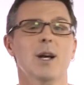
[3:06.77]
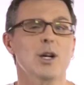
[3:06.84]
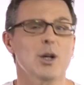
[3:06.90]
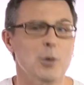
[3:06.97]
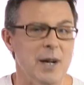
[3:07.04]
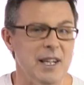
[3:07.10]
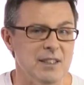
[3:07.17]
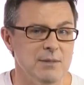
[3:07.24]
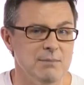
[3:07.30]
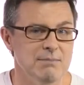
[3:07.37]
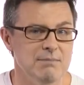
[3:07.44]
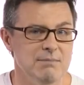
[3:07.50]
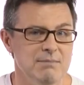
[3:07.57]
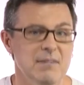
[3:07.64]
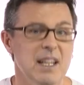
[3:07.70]
Great.
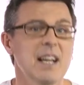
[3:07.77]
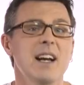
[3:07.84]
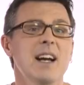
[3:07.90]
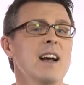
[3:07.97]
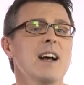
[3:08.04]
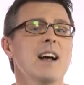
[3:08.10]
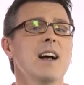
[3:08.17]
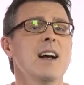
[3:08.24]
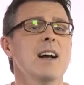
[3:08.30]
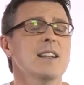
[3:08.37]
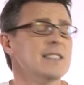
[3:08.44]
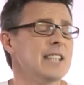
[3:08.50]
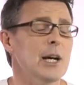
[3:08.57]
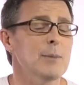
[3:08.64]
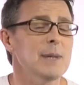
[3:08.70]

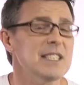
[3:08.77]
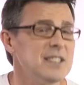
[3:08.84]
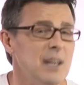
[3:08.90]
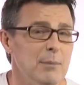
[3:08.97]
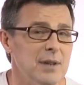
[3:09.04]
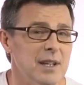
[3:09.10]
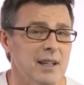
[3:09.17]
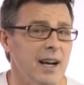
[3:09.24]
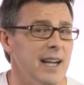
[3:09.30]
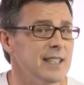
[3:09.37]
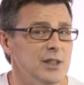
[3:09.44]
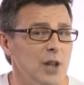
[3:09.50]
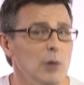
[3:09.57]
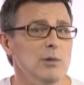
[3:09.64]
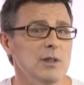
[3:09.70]
Tell me something I
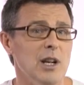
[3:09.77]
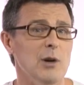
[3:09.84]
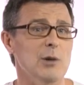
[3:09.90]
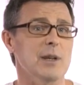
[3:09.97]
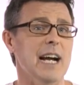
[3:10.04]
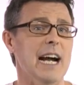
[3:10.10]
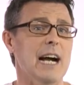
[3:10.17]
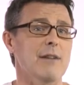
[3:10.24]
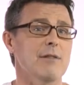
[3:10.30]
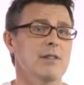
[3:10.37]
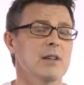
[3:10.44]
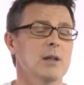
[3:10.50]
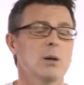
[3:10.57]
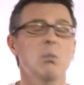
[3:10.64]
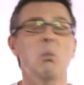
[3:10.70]
don't know, Gav.
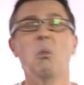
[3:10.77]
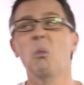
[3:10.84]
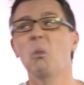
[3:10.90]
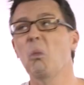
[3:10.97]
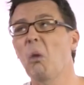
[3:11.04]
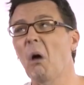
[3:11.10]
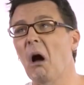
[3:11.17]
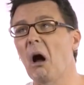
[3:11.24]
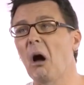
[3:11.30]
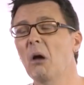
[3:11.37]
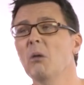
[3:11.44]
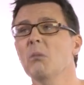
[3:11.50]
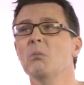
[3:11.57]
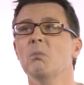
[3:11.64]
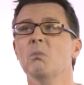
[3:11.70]

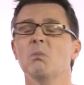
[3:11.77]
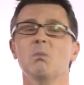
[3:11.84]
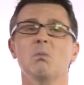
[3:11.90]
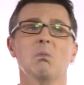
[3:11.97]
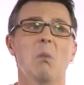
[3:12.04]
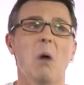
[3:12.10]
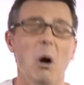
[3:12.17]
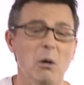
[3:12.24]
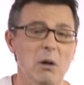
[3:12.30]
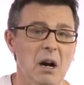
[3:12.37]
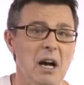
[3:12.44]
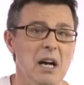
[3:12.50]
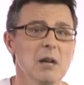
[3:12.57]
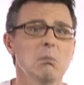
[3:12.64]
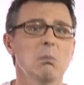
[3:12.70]
Well,
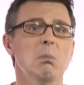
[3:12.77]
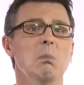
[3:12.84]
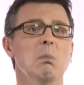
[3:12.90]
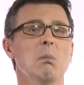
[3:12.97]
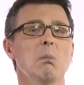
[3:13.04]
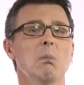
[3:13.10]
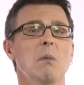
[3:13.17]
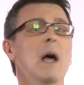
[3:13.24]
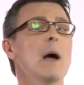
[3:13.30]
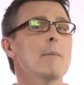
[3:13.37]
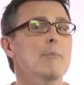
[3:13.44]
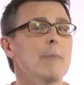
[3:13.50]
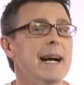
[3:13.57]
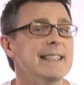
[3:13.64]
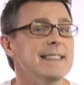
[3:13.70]
okay.
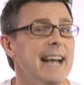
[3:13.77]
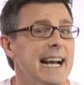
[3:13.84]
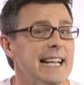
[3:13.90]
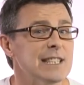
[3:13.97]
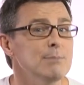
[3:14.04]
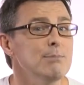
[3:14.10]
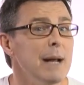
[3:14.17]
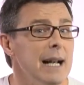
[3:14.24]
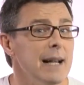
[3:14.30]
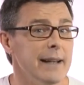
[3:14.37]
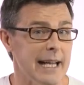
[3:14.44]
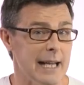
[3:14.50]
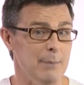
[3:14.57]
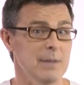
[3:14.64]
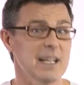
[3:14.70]
My dad's middle
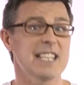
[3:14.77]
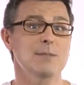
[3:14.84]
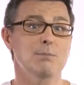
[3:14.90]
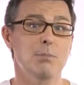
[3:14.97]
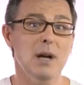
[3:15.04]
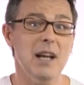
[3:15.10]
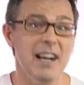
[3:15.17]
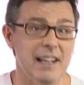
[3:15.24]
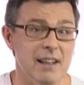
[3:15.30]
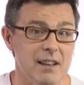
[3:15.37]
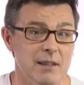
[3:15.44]
name is Blythe.